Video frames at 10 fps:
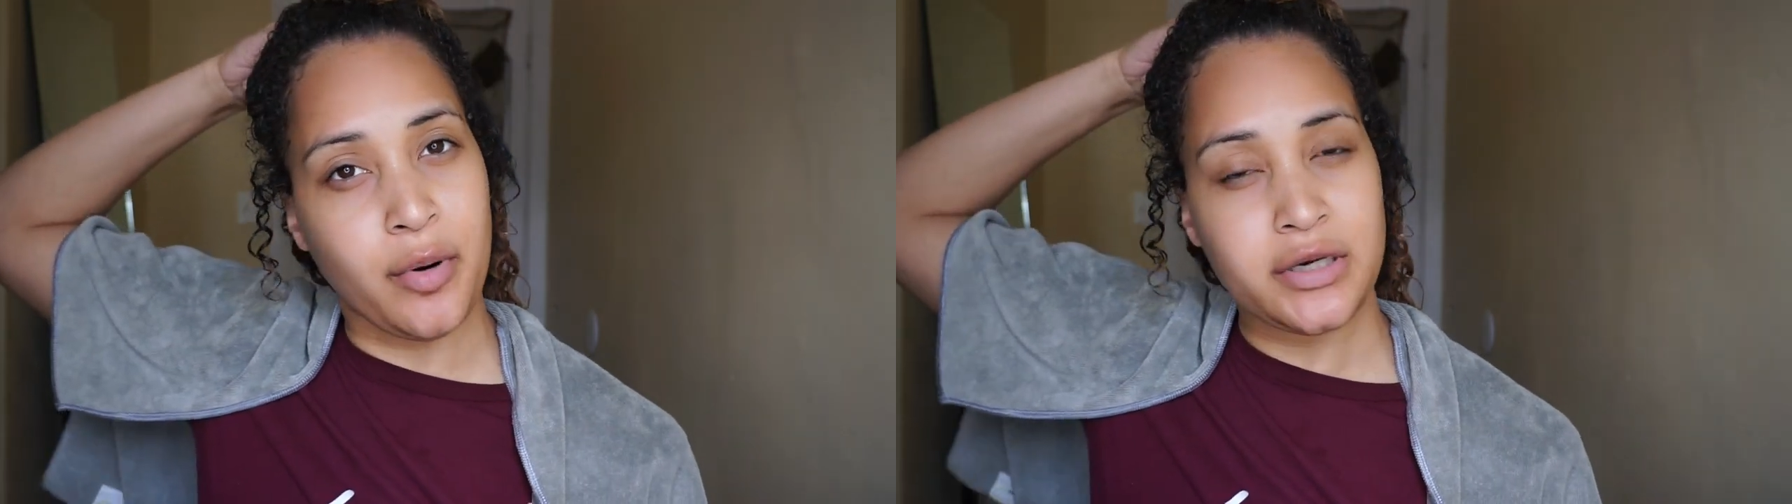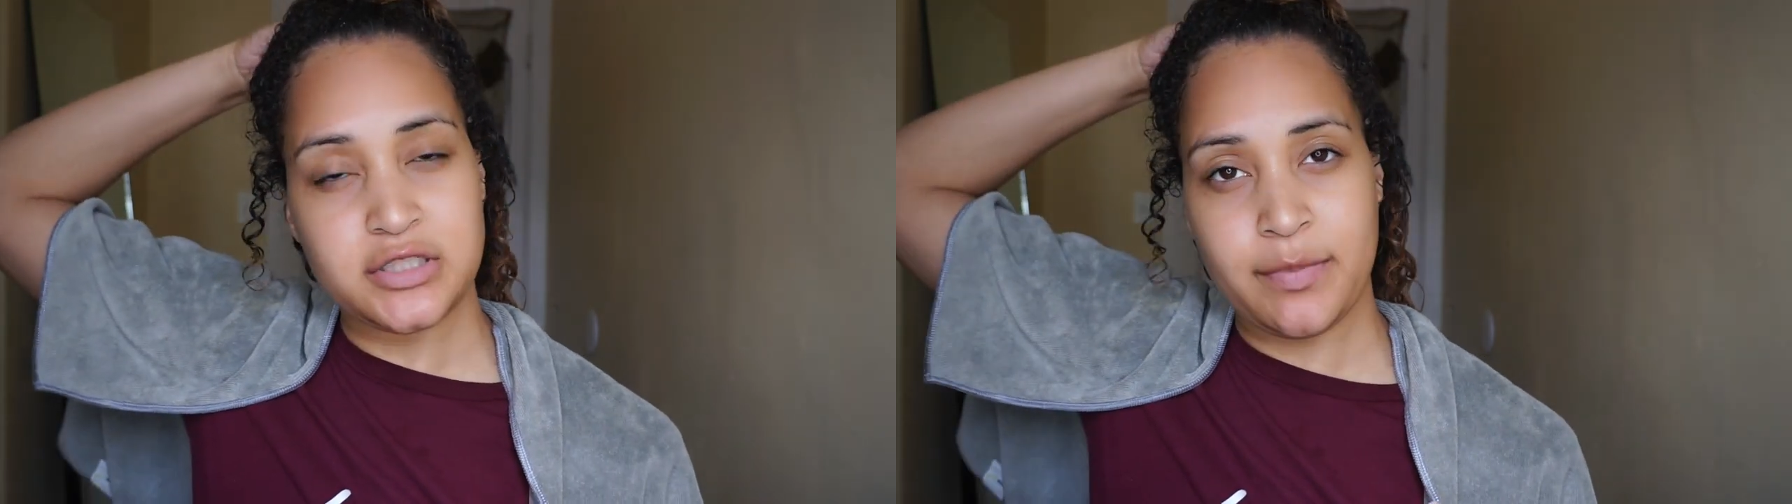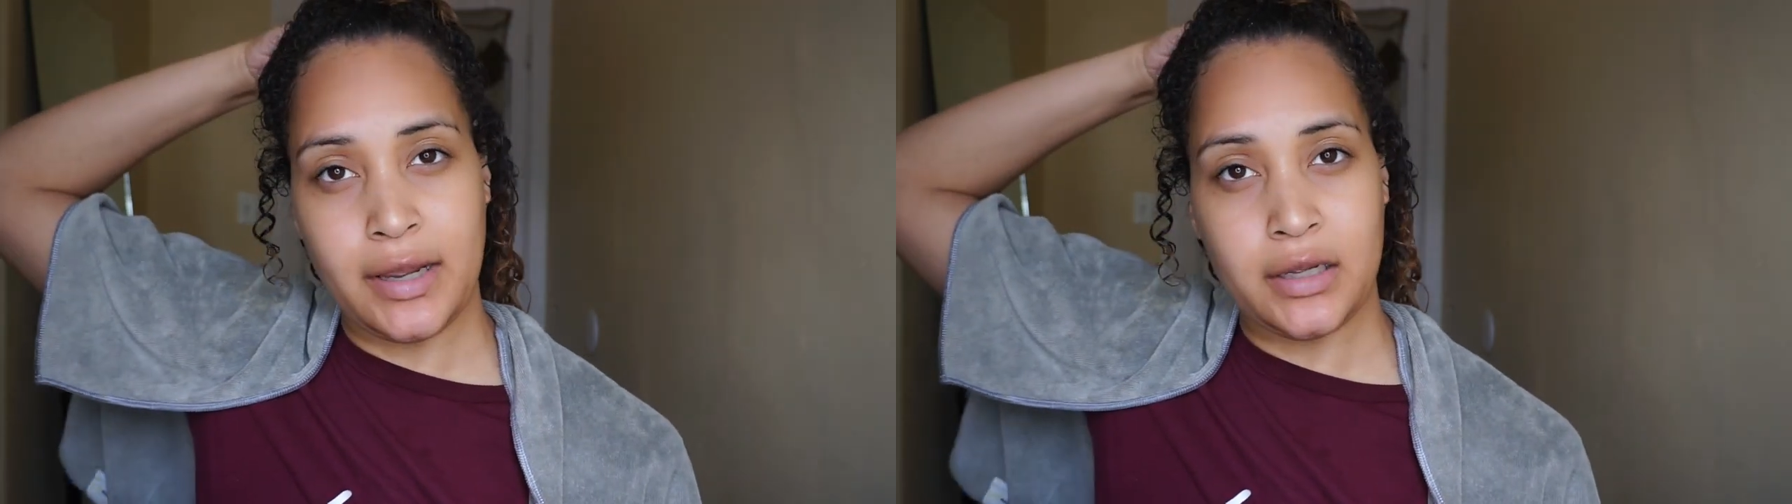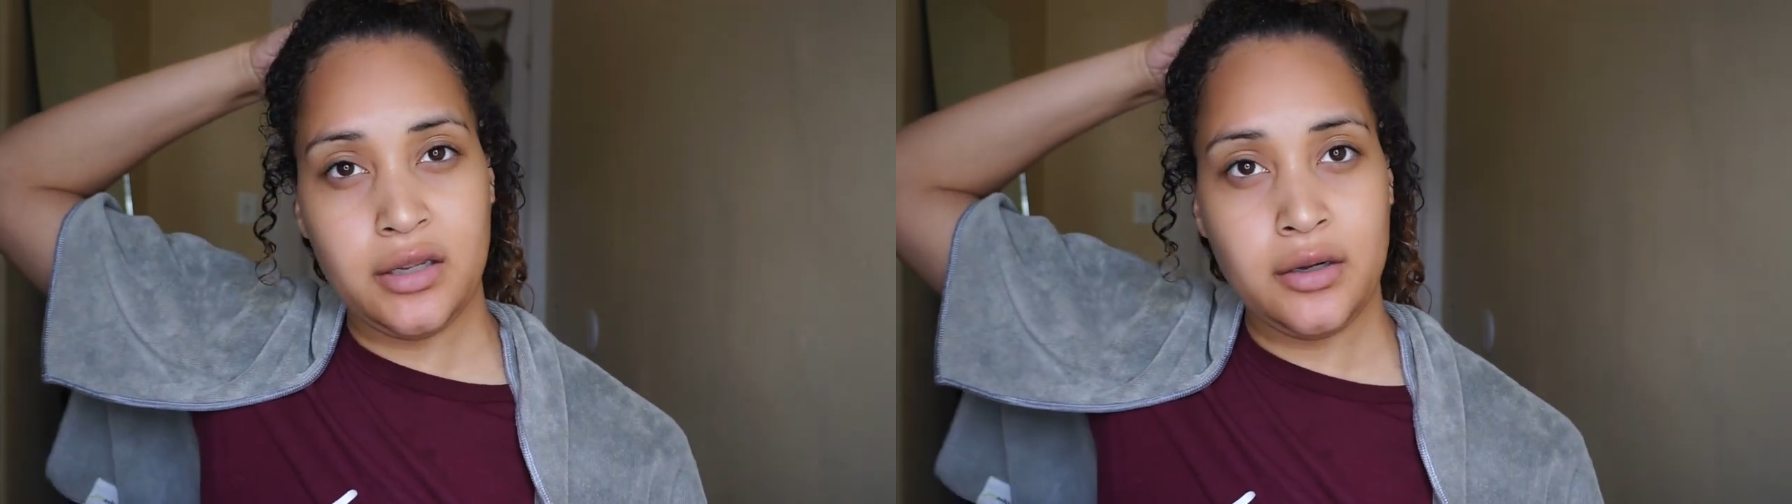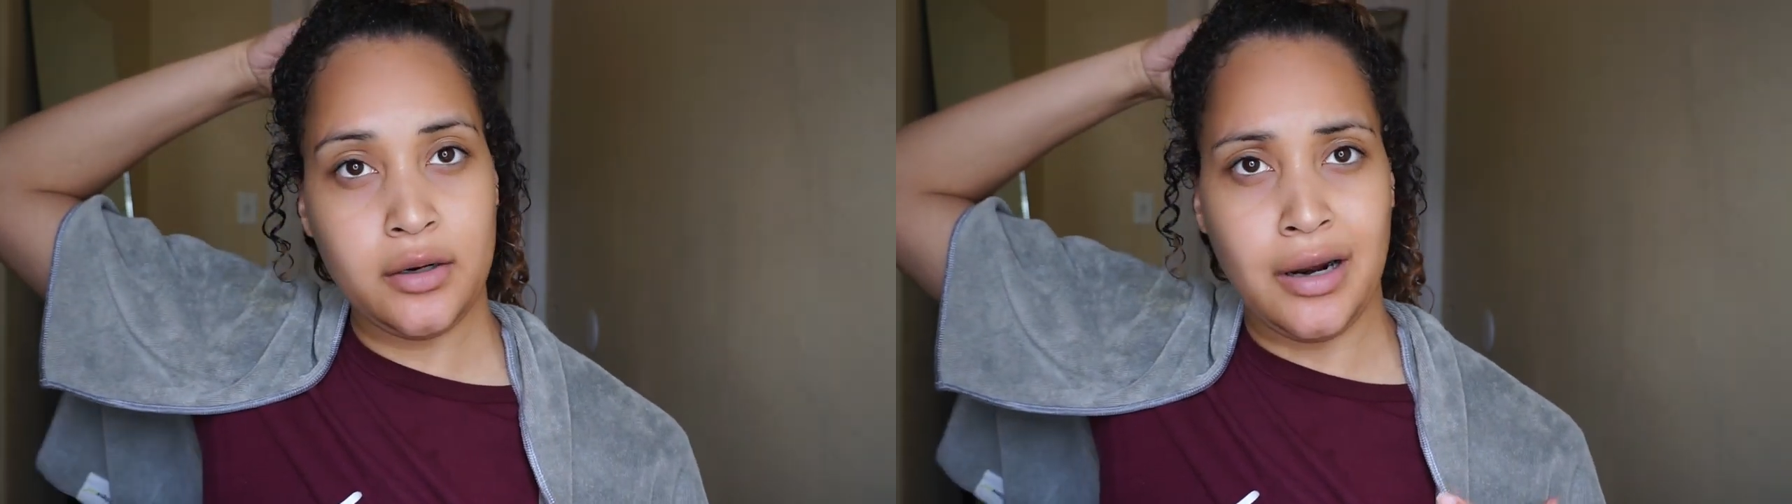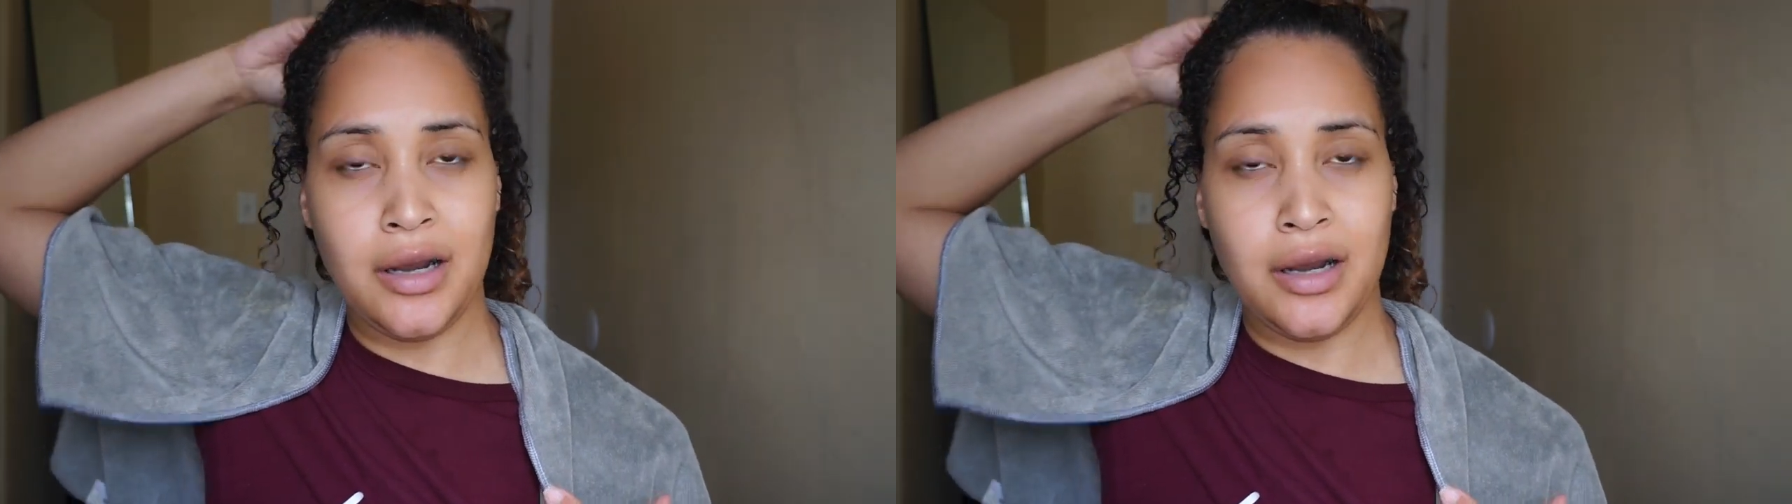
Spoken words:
parts back here,